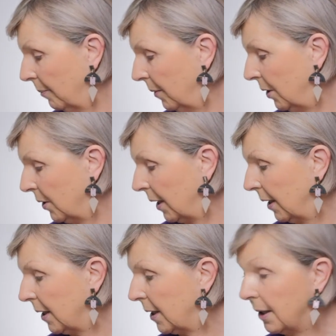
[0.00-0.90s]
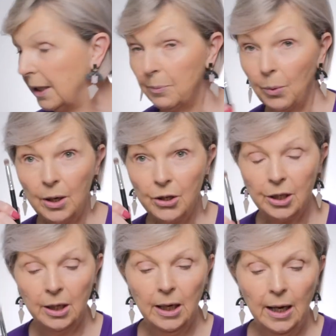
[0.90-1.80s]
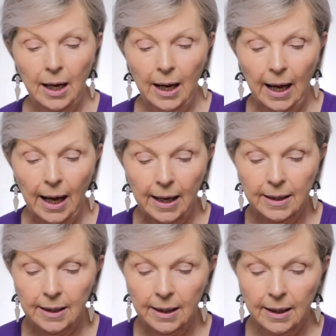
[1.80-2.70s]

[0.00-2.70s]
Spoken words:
using this brush, and